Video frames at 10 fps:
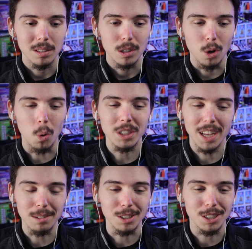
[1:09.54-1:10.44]
Cole
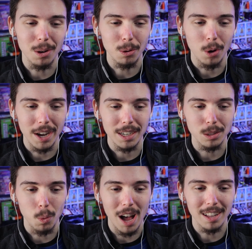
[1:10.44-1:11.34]
sounds so great
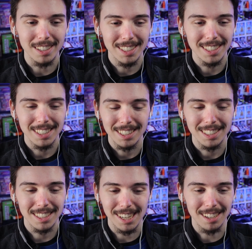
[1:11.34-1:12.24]
as well.
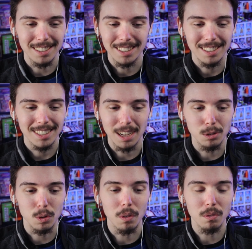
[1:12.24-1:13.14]
Still,
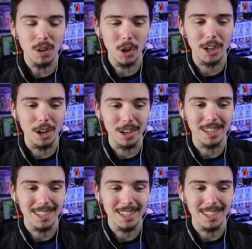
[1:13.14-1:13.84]
sounds very good.